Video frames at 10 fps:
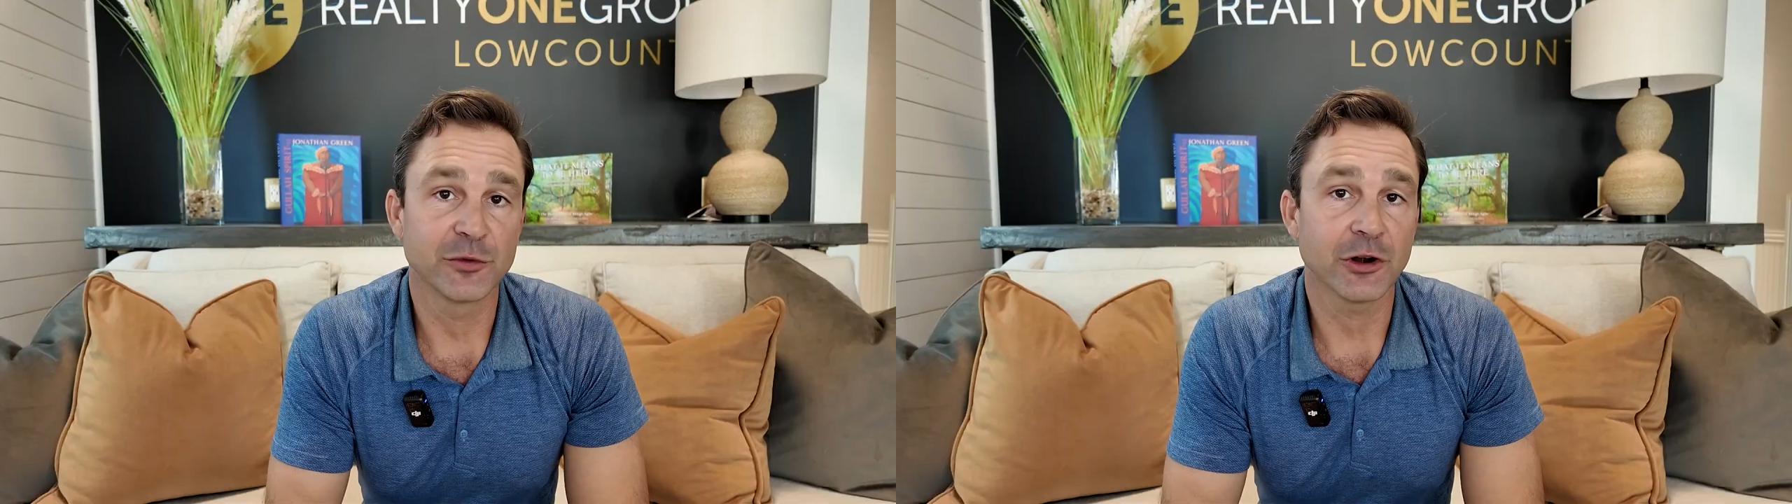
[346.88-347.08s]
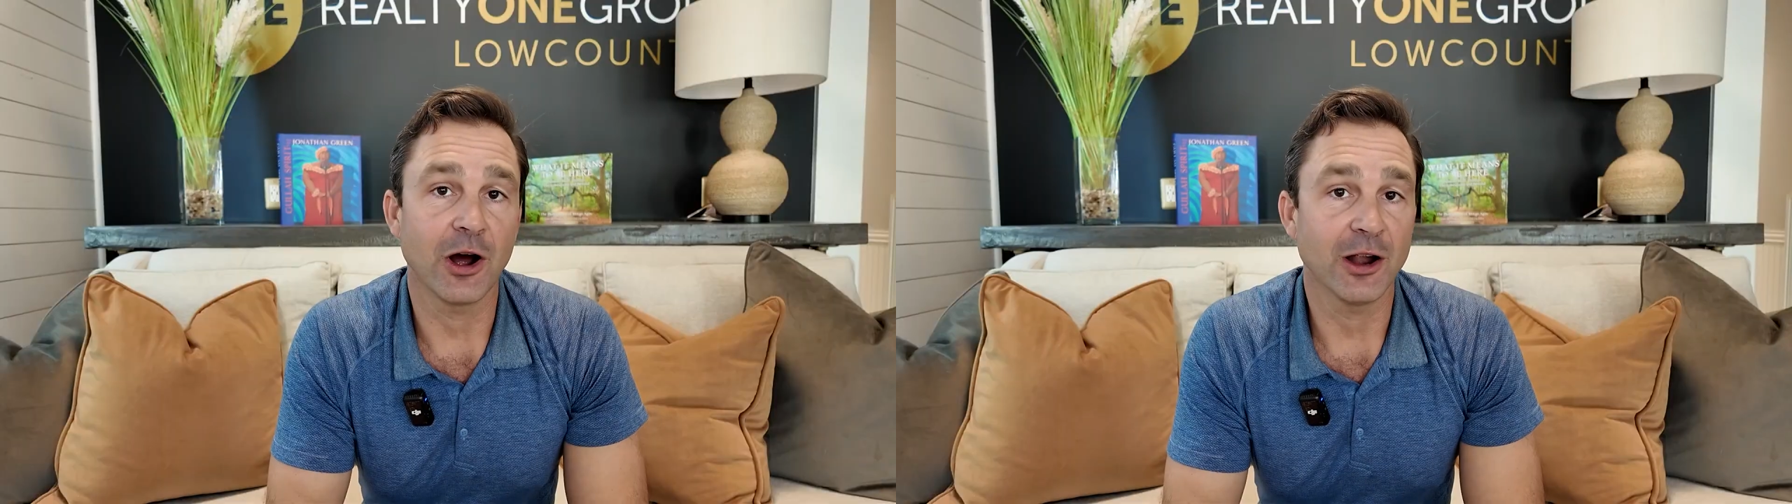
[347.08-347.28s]
them
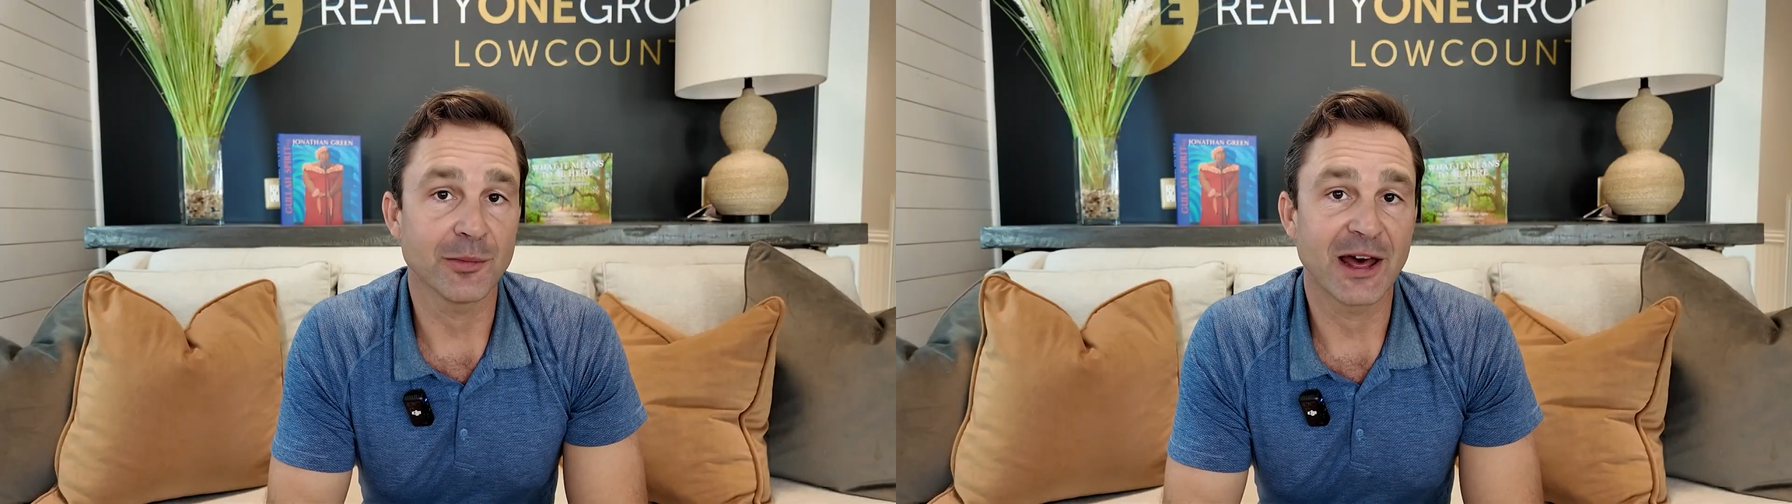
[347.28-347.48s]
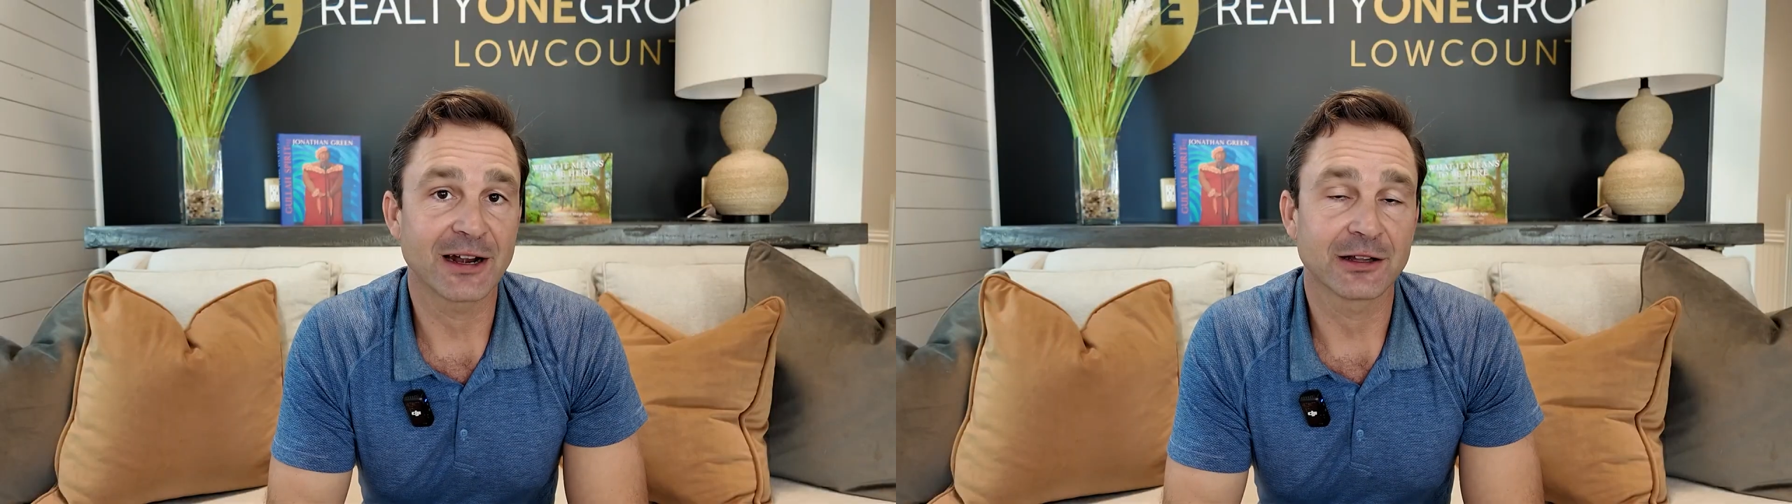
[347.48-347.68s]
you're
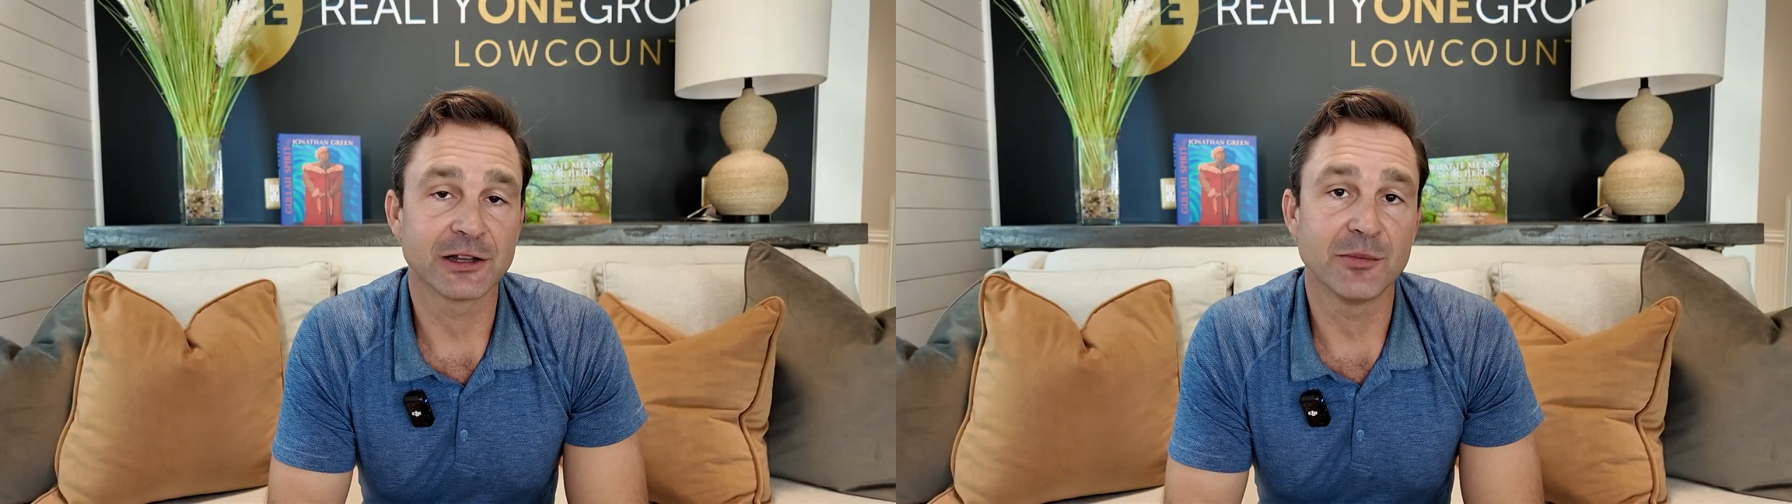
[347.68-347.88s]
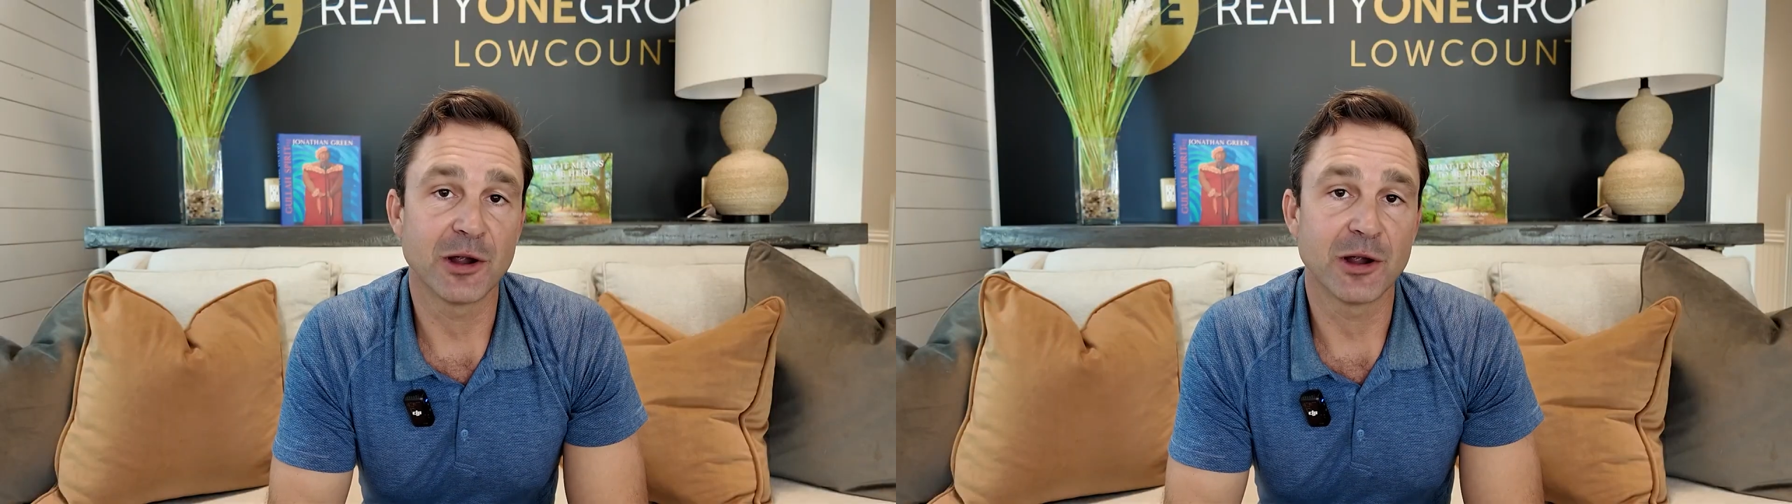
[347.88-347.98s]
automatically a